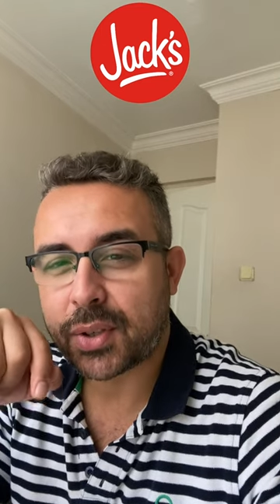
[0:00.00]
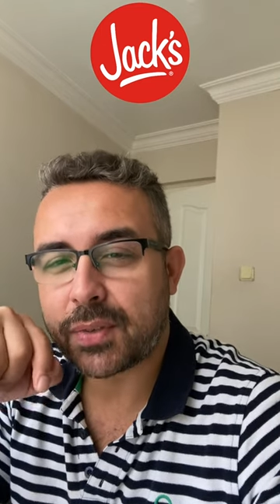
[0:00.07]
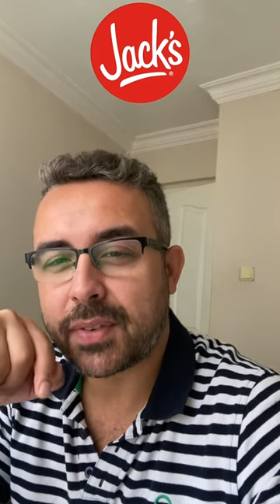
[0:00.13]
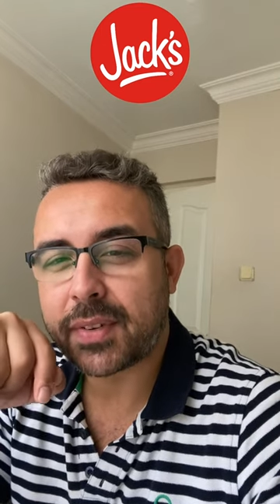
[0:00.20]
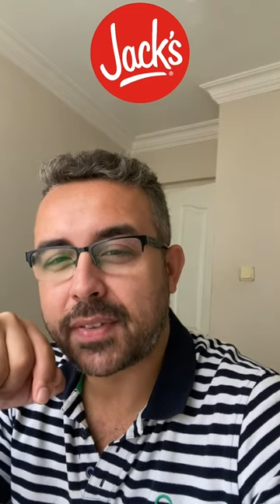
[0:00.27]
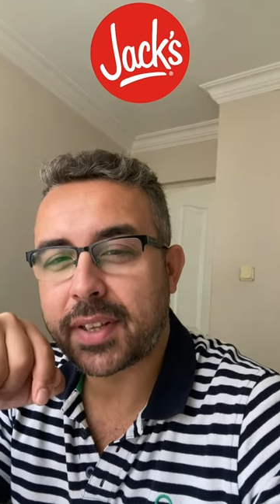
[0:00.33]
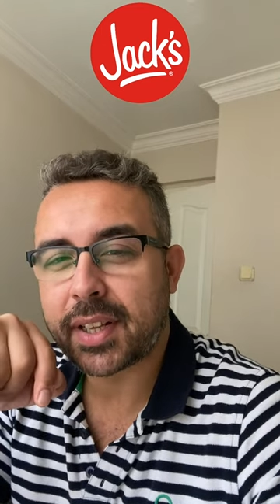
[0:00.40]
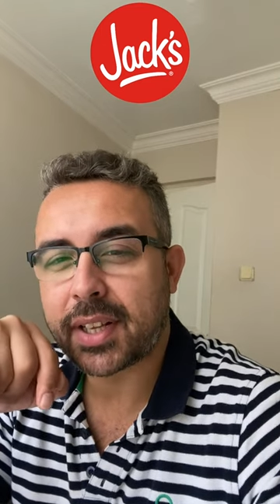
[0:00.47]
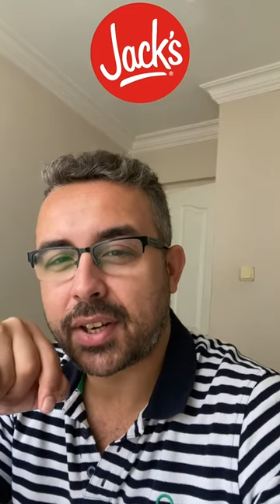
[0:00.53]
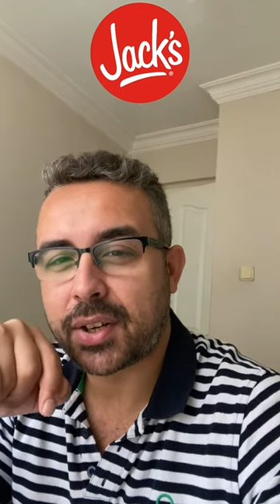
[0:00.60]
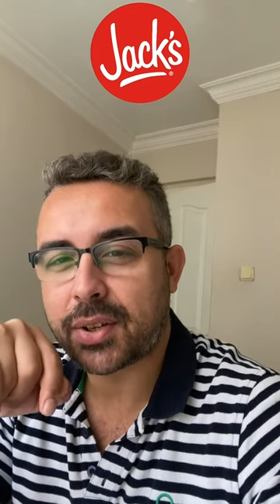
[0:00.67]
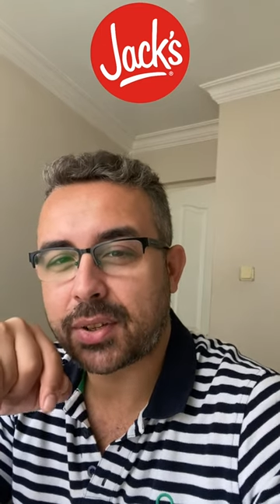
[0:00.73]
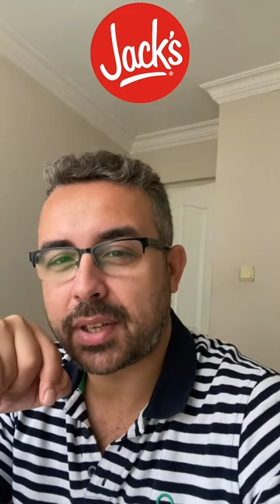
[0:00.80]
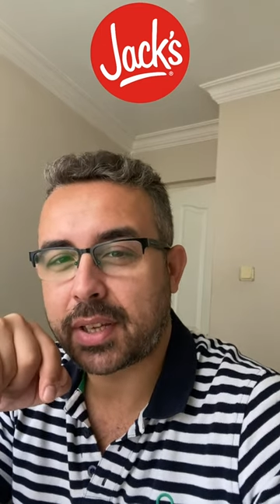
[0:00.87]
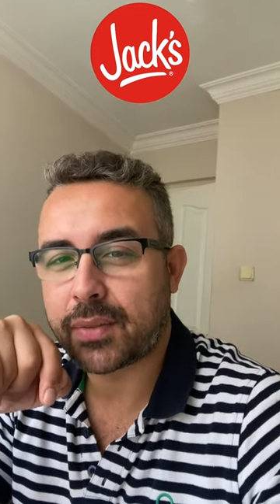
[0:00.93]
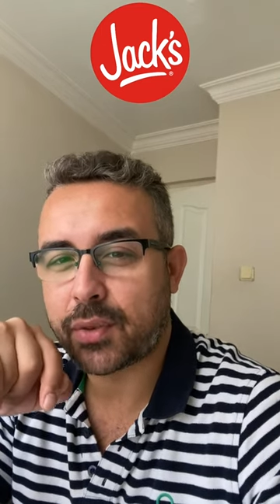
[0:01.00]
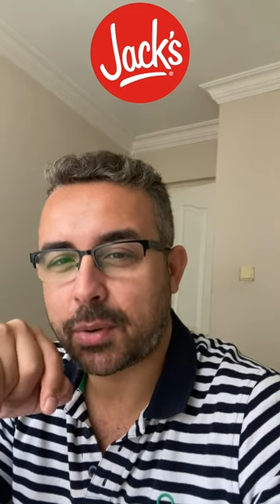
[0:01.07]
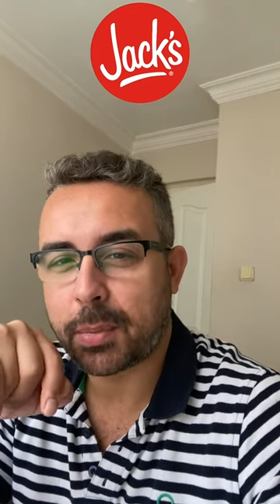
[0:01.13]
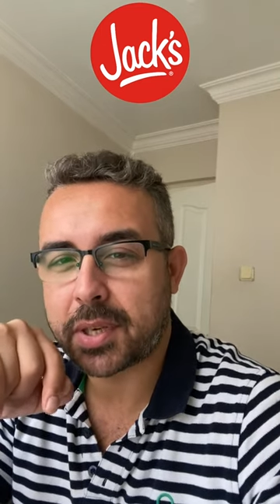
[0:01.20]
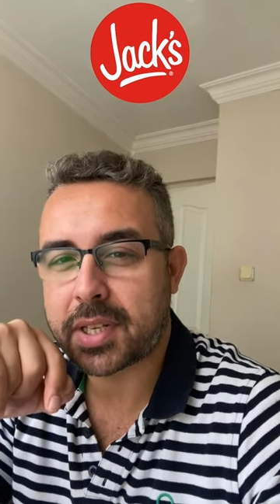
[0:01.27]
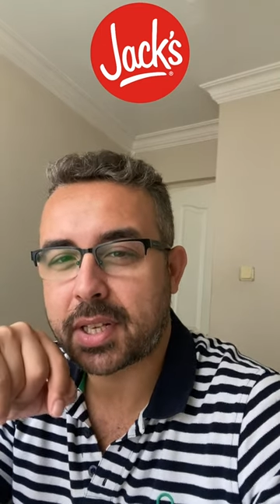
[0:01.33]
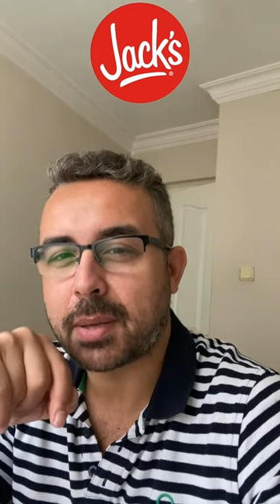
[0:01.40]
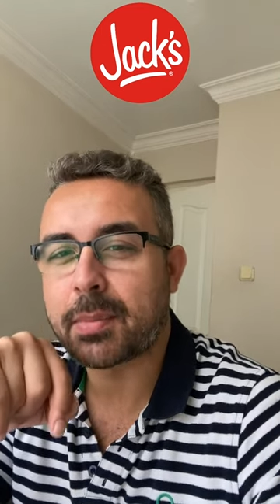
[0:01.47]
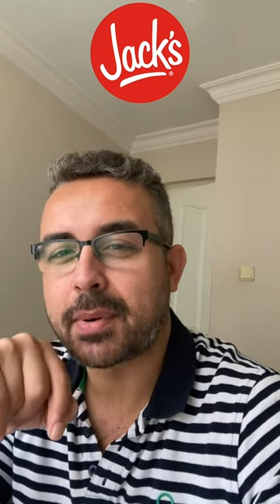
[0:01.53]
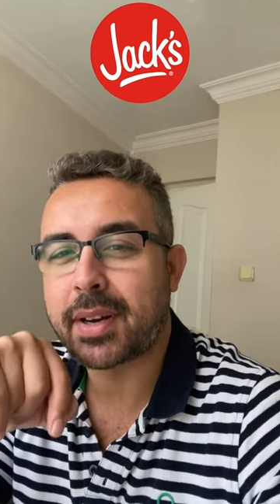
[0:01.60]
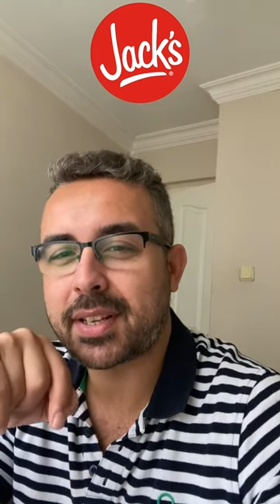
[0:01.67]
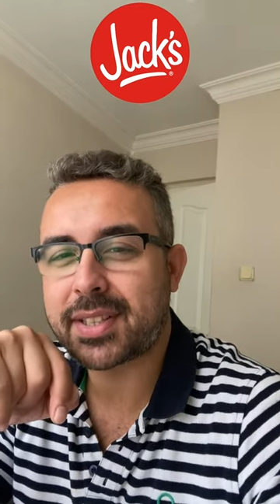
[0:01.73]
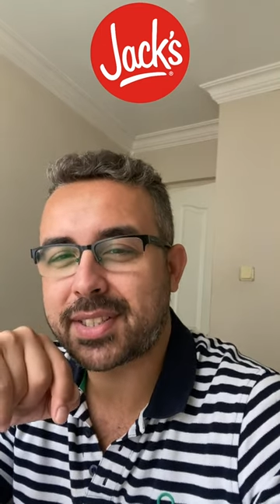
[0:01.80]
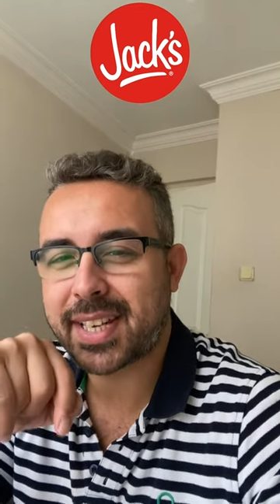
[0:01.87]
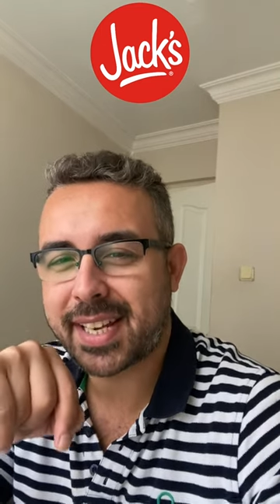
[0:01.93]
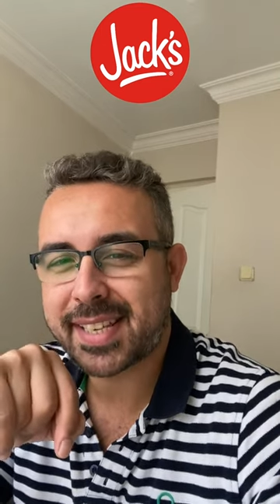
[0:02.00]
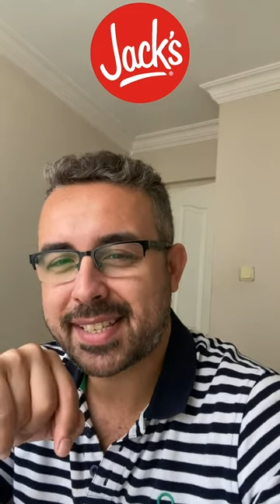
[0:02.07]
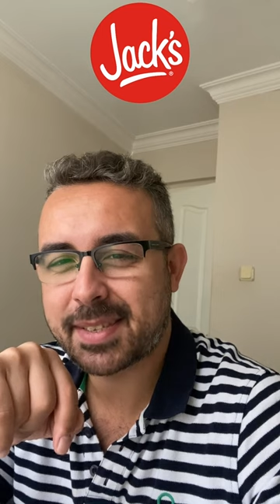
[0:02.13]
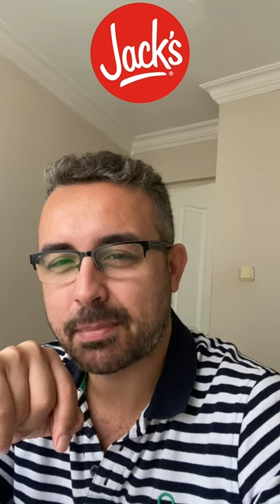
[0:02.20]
we will learn information about Jack's